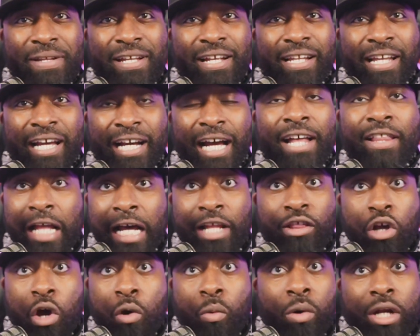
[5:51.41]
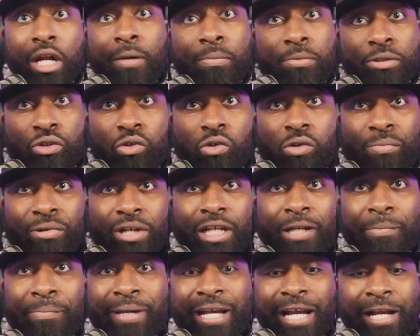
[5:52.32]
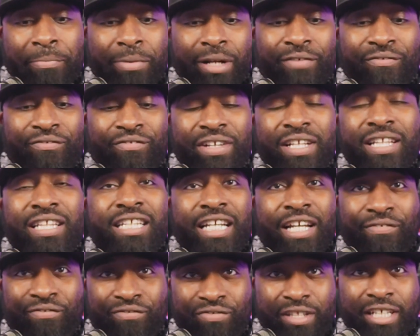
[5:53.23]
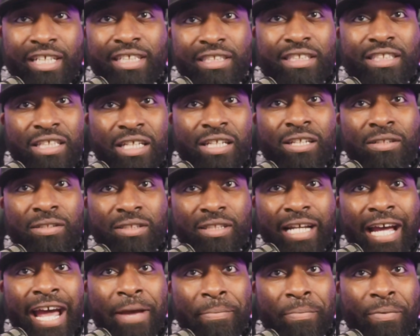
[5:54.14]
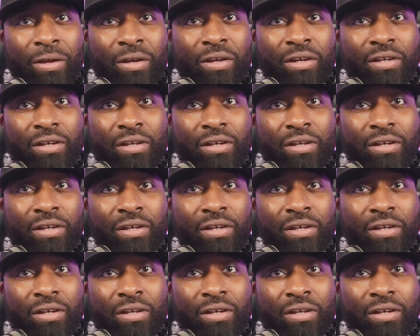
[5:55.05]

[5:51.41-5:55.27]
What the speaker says: Like, I thought 1UP was gonna bring it back, but if this is gonna happen,